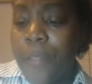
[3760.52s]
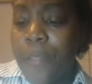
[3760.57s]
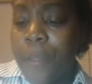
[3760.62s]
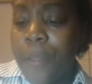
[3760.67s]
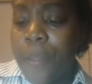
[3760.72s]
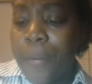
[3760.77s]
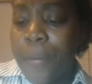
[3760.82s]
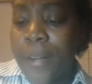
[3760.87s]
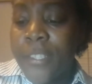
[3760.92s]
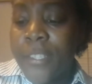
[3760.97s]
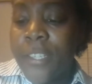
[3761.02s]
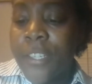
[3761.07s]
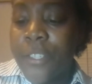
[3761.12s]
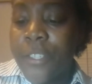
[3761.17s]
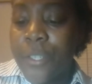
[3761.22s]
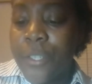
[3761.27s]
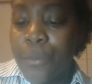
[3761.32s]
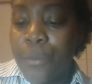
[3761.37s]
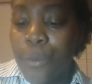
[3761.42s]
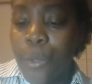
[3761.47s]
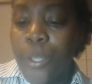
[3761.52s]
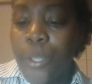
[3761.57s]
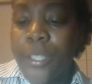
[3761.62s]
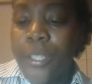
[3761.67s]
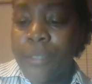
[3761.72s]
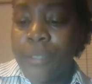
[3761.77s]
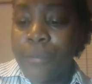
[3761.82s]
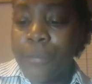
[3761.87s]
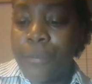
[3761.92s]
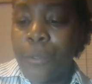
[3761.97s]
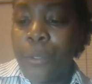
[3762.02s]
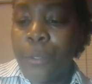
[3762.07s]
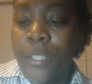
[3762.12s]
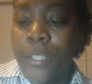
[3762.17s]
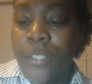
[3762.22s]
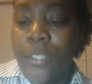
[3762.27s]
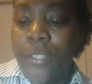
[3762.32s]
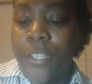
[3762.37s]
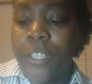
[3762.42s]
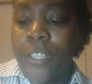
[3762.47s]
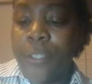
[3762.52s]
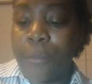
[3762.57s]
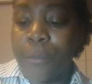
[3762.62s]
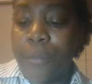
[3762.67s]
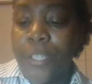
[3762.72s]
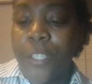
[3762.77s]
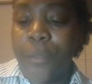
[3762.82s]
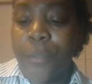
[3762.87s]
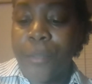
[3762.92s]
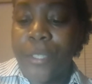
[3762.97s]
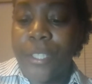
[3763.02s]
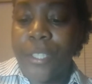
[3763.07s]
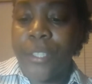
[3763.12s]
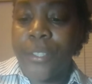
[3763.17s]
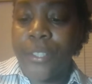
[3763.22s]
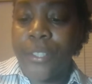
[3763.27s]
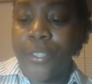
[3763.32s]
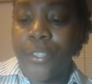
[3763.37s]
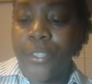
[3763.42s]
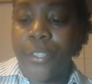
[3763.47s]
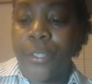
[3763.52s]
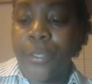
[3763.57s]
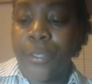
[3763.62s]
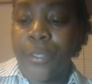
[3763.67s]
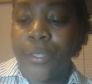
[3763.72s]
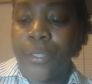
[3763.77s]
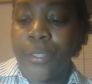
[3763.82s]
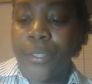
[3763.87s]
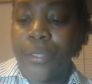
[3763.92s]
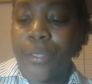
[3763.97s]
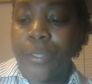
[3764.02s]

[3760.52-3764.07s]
process of working for the Southern Presbyterian Church